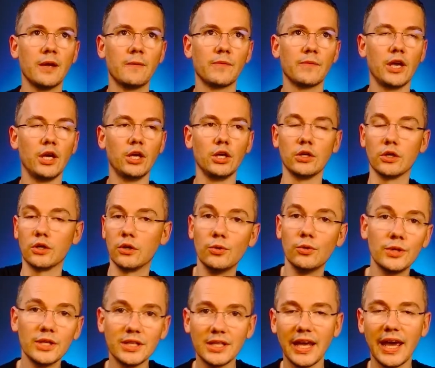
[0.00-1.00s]

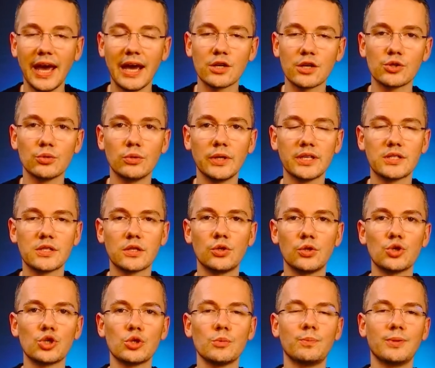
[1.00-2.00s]
including the actual
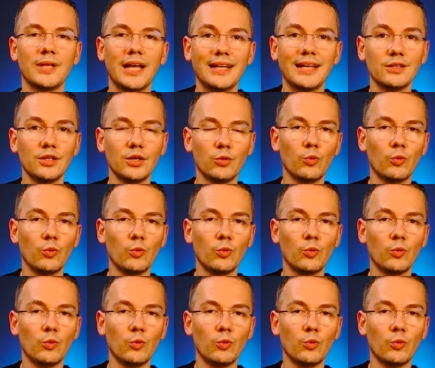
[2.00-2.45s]
execution plan